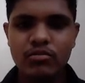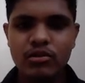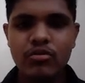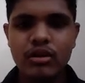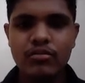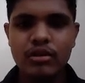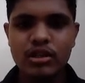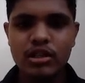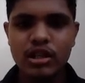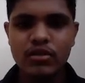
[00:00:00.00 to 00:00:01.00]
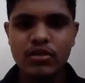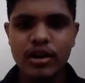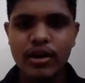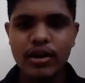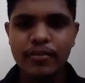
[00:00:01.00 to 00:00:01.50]
wave bridge
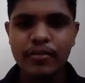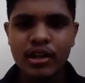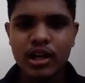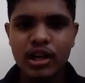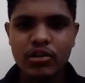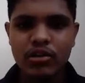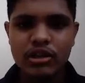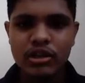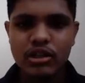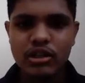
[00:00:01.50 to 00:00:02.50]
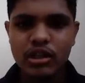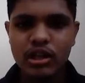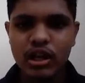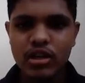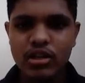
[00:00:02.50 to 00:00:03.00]
rectifier, in which D3
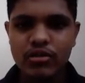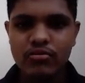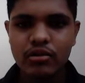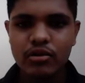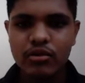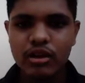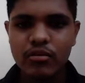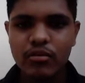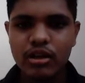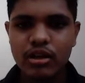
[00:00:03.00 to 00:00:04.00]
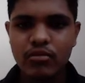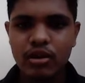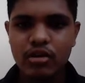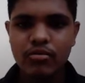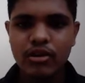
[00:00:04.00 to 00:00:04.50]
and D4 will be in
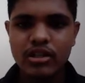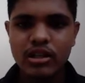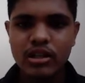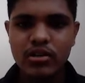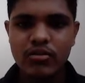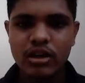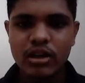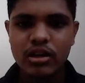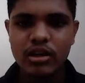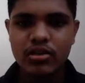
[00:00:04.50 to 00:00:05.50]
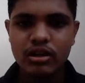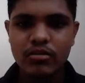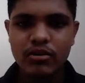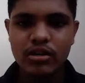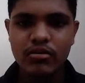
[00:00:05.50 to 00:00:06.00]
forward biased and D1 and D2 will be
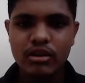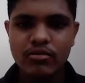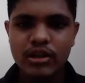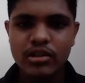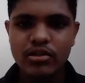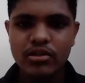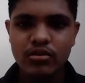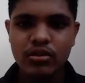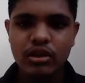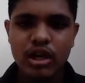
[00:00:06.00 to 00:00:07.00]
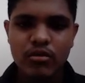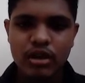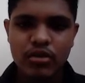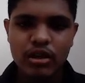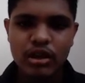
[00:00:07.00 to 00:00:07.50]
in reverse biased. So
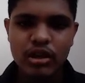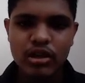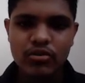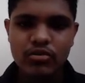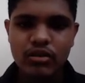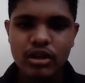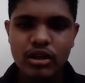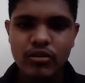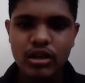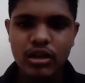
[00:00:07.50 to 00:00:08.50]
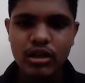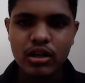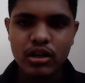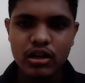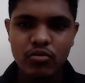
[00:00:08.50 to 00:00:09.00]
D1 and D2 will be
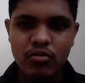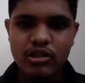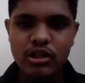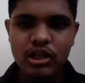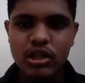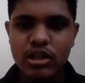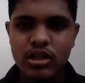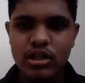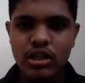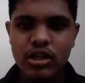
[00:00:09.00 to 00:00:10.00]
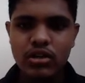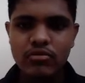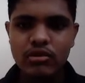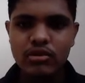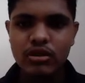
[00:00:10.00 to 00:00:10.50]
open circuited and D3 and D4
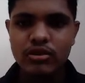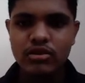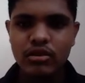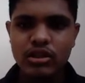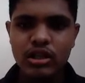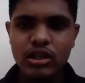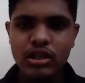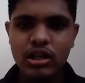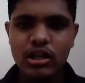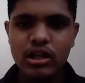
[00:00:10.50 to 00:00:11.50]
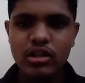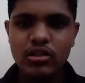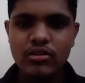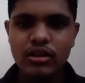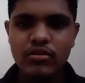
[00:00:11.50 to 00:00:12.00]
will be short circuited, and this
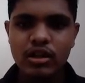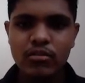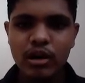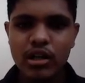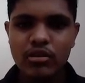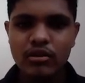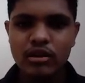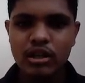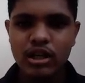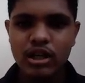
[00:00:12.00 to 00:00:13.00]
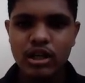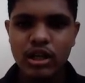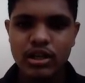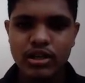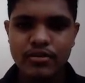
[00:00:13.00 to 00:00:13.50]
will be the path for the current.